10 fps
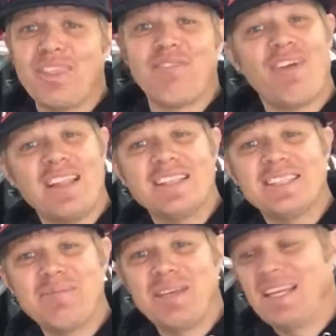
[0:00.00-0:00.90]
they finally
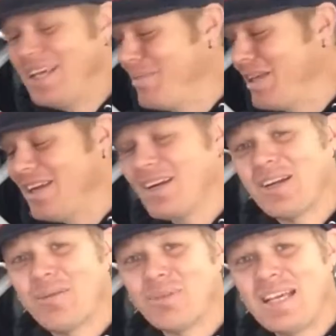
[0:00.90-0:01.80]
sent me an email here a
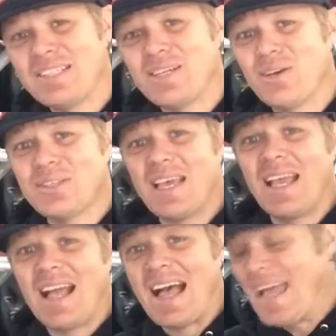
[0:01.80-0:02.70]
couple days ago
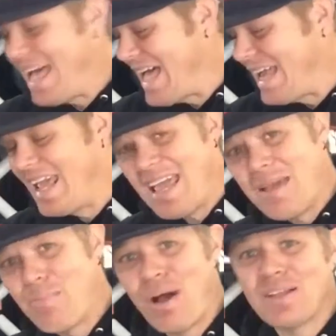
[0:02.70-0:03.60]
saying I had a
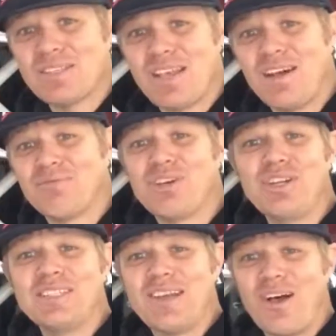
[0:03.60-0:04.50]
box of
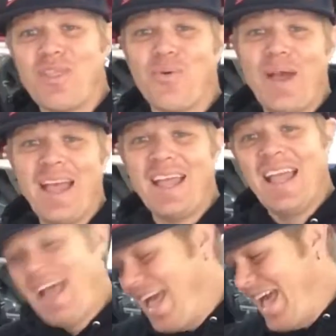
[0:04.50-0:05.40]
goodies on the way,
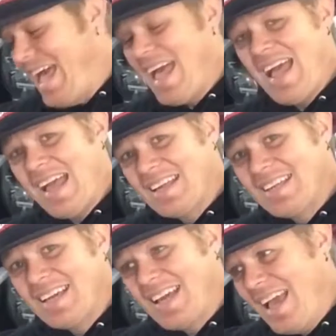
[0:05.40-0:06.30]
and
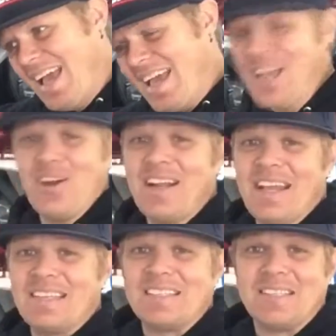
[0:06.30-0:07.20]
here it
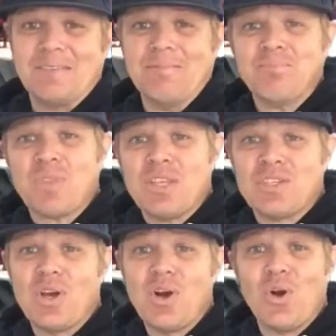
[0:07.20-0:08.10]
is.
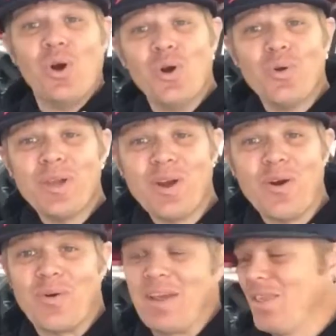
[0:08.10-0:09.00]
So who are we
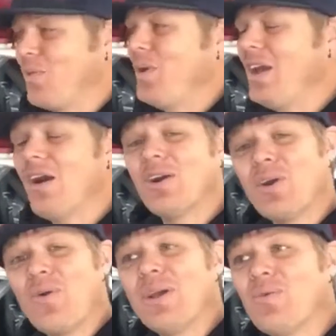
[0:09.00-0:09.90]
going with? We are
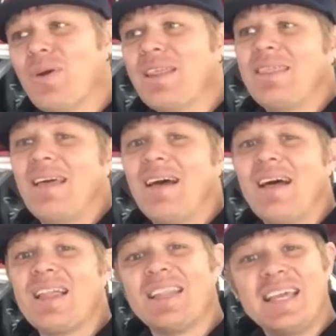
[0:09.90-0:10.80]
going with
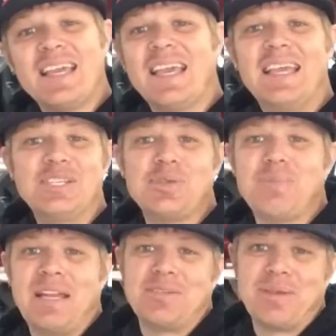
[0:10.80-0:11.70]
uh, Link Engine
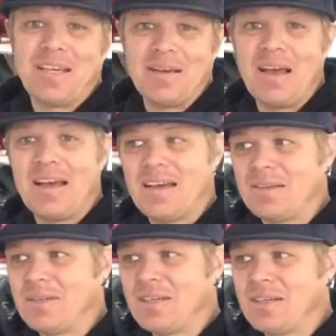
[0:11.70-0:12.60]
Management co uh,
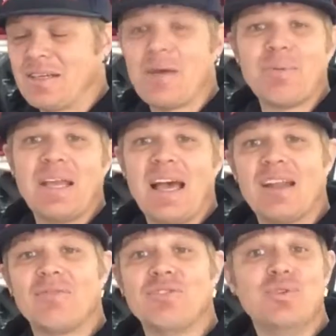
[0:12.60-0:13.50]
uh, Company out
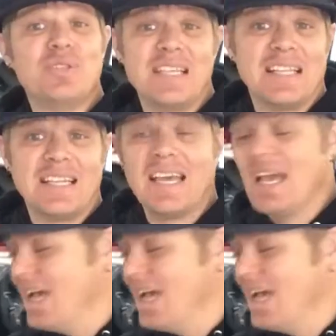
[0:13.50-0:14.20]
of New Zealand.